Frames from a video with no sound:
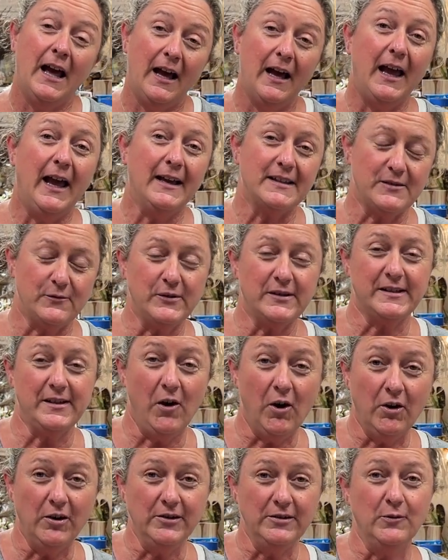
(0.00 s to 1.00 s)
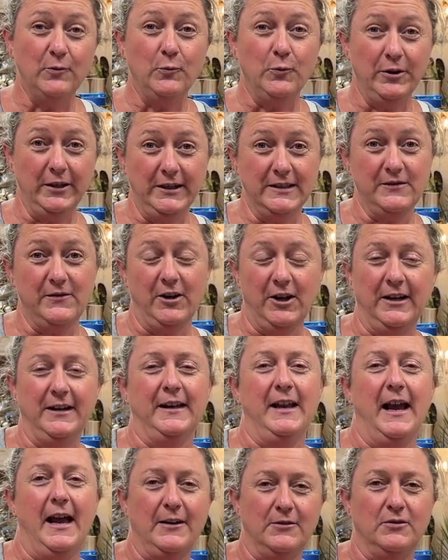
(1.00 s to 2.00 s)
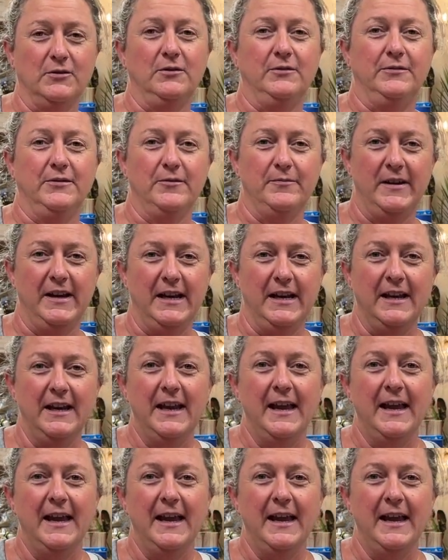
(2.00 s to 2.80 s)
as a result, wood is very natural for me,